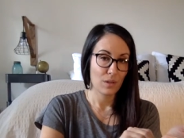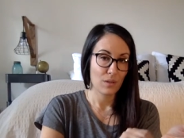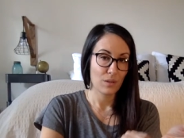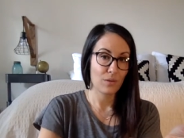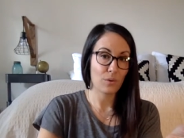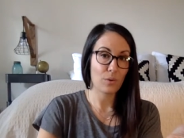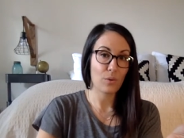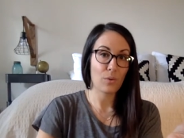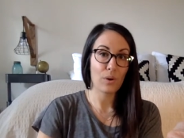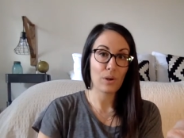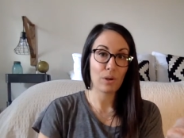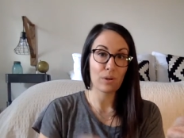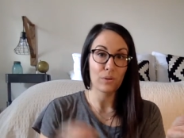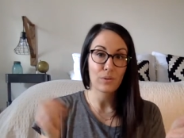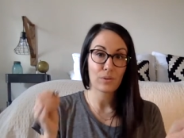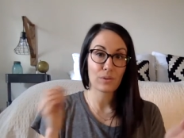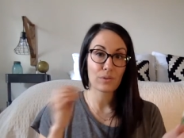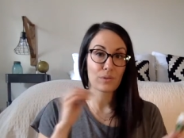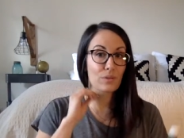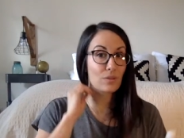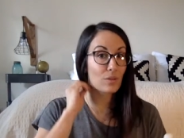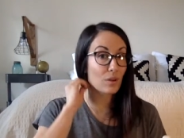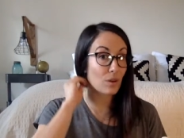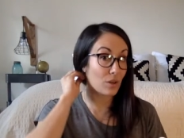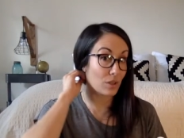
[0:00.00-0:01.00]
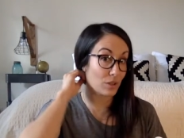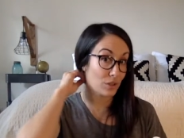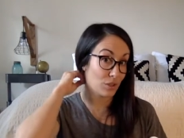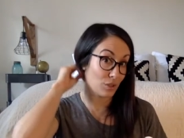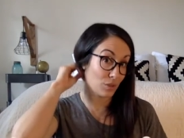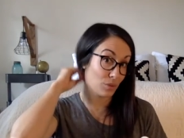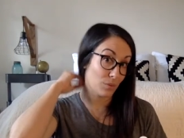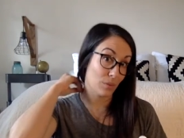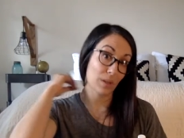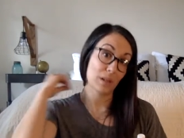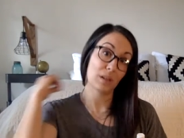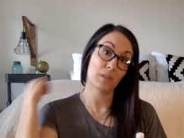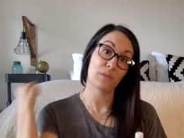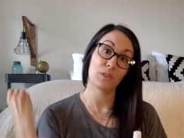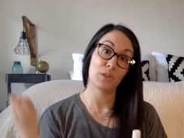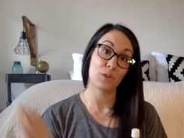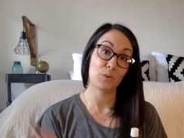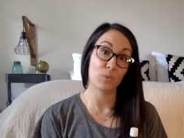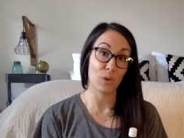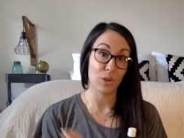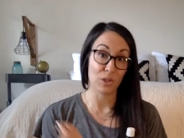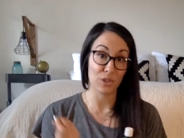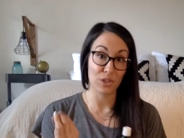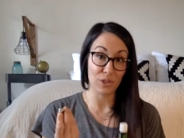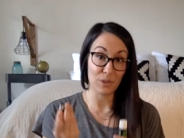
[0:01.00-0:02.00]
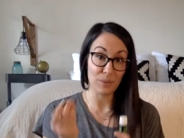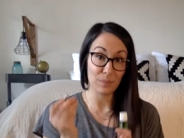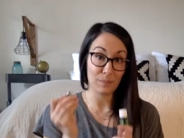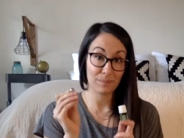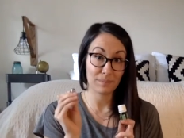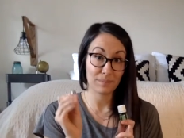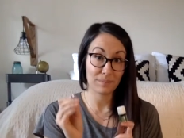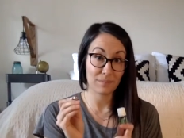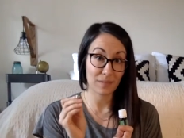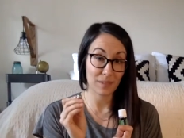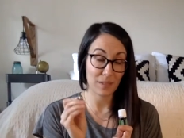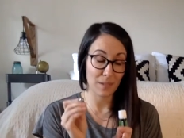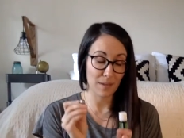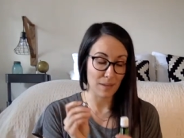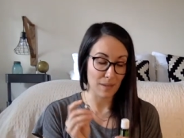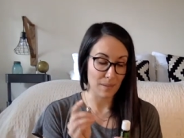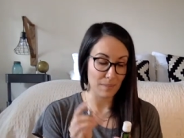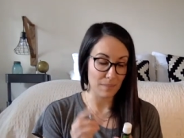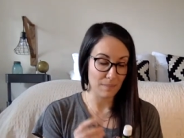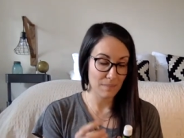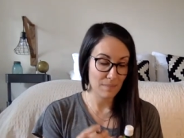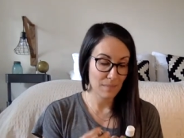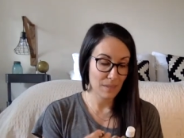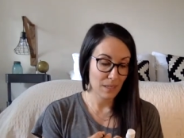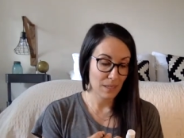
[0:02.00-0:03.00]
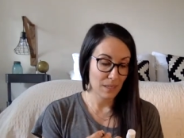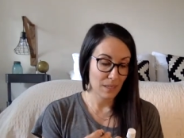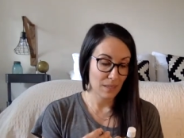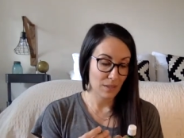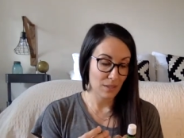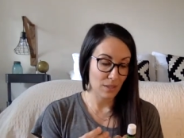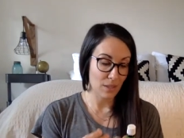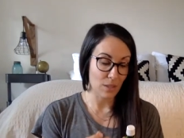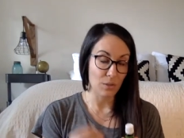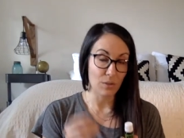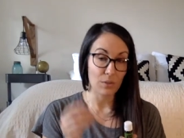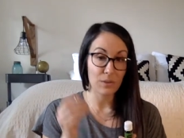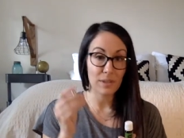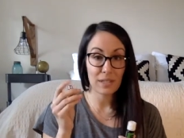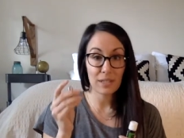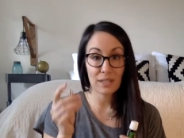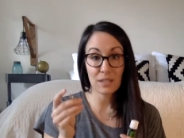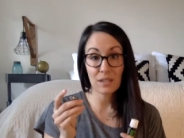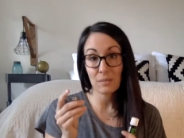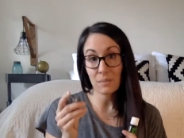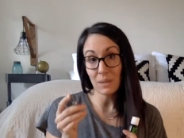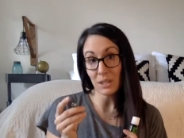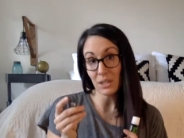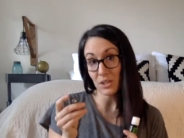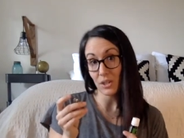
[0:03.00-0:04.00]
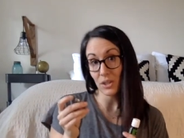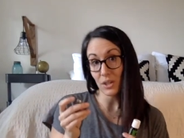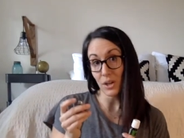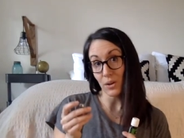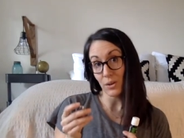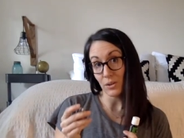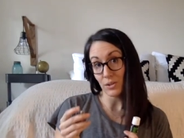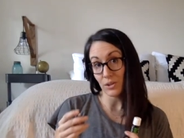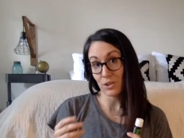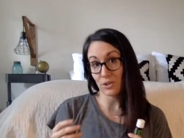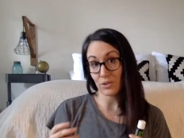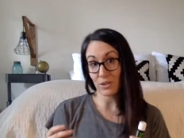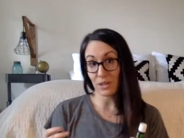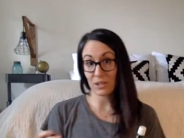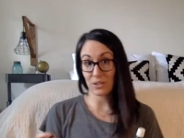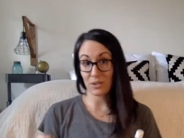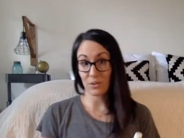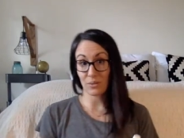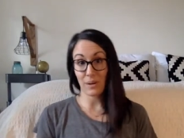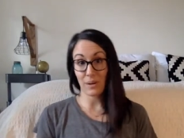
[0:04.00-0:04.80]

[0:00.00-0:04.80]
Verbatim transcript: the oils on you wherever you want to. Um, so this is meant to go on stress